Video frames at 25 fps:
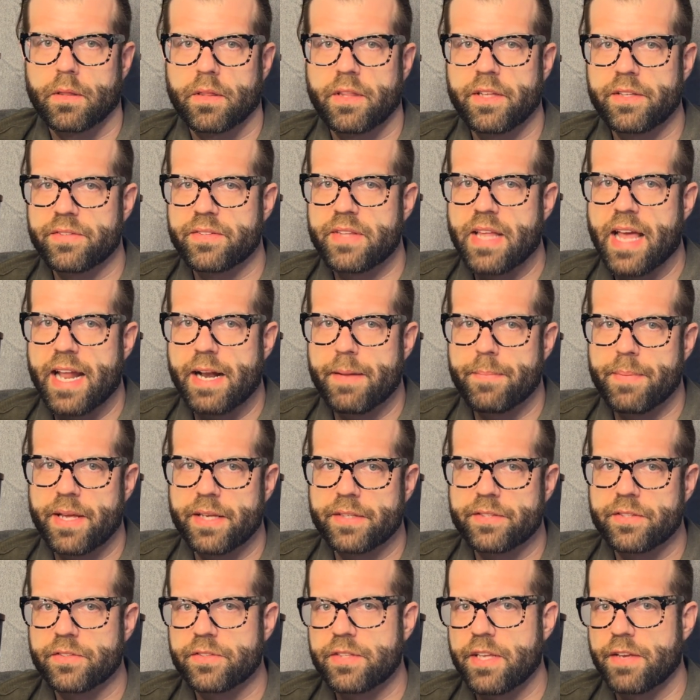These
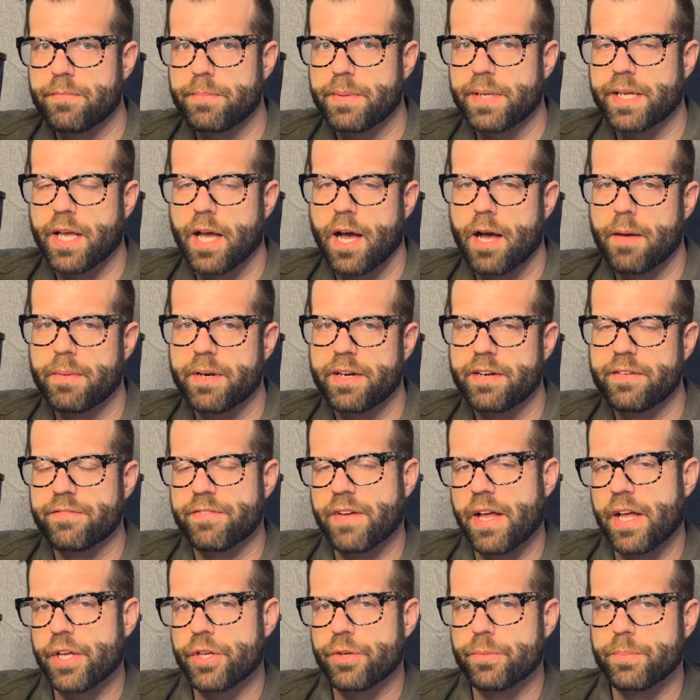databases have become an
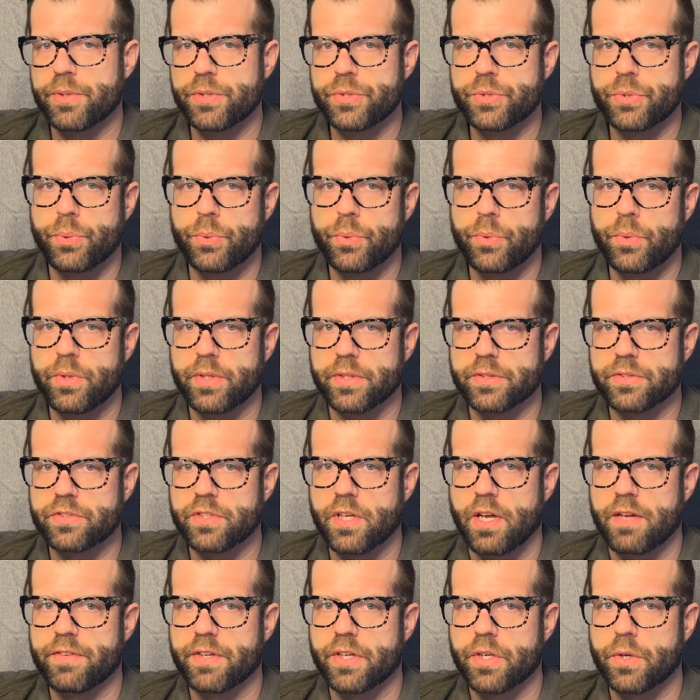invaluable tool in
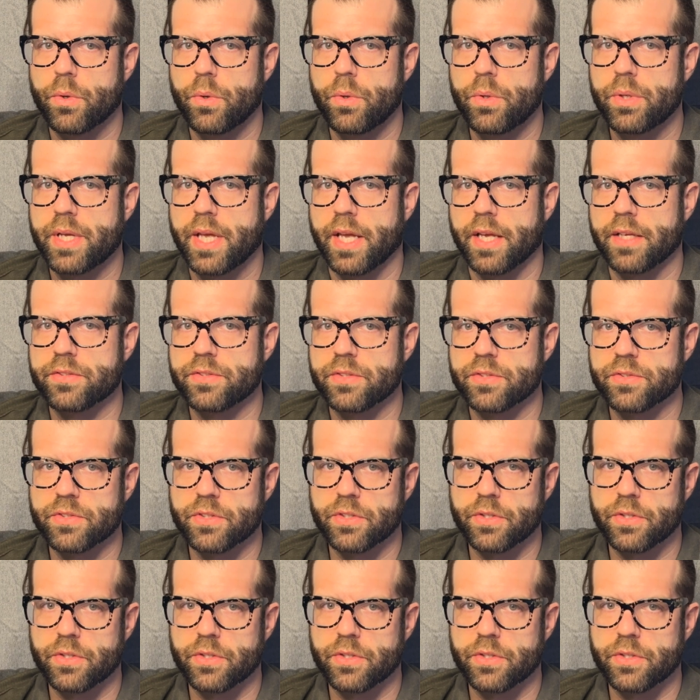solving cold cases,